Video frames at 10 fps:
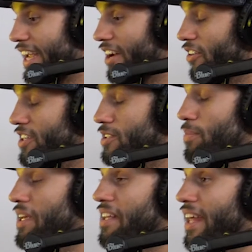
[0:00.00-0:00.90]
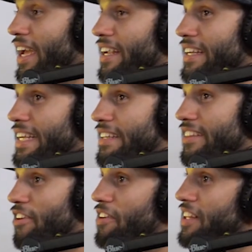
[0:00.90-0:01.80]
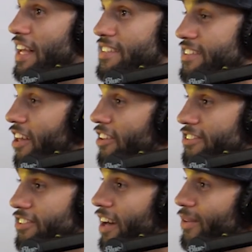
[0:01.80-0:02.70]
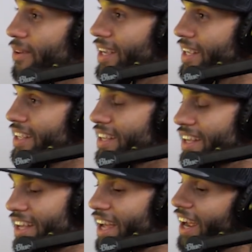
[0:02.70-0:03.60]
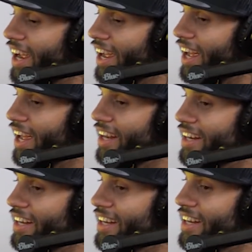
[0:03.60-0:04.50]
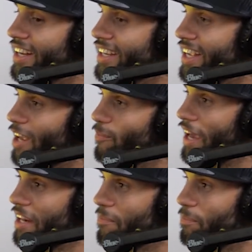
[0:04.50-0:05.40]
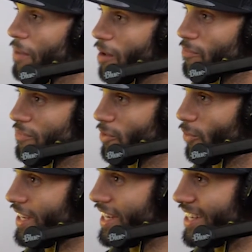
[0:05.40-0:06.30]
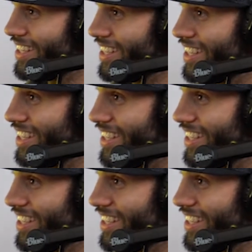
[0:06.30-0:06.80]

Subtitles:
He had already spent like $30,000 right away and came back and popped for weed,